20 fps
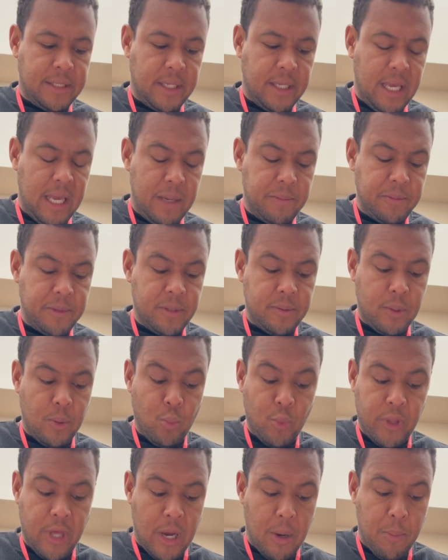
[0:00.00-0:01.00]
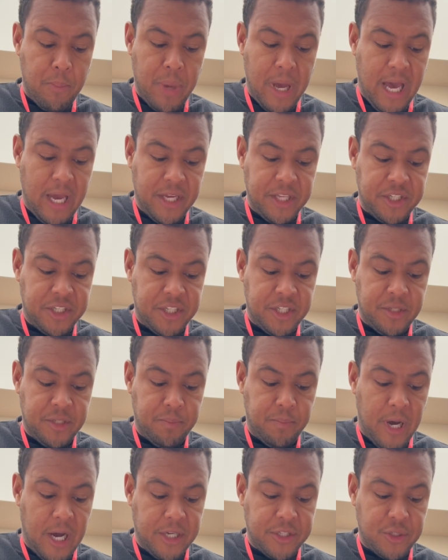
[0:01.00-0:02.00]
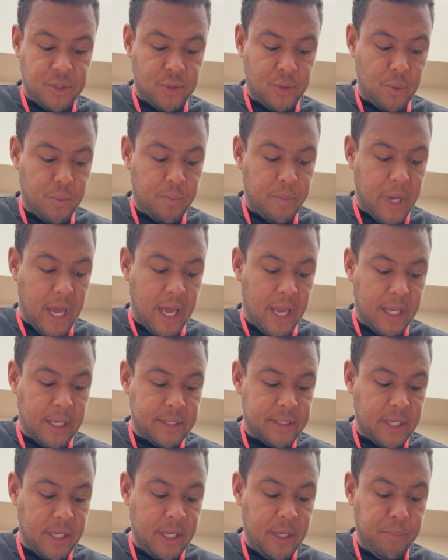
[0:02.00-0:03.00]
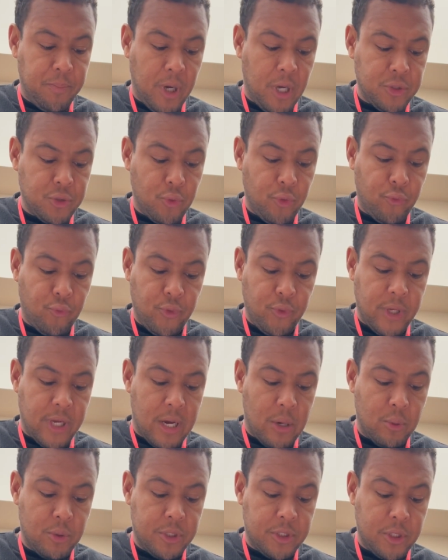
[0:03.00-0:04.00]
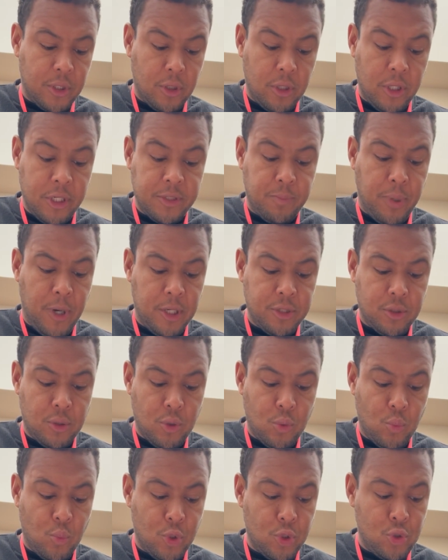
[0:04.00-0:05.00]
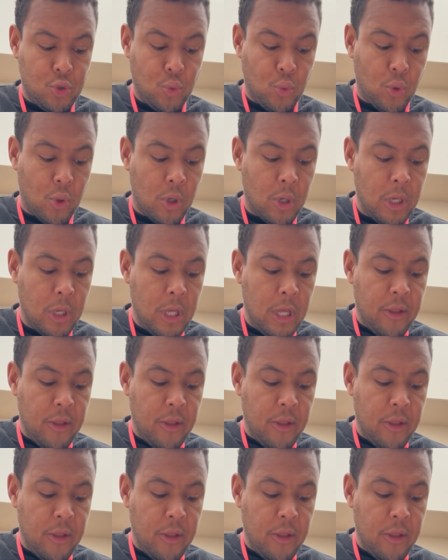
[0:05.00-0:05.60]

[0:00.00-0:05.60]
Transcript: it came without packages, boxes, or bags, and he puzzled three hours till his puzzler was sore.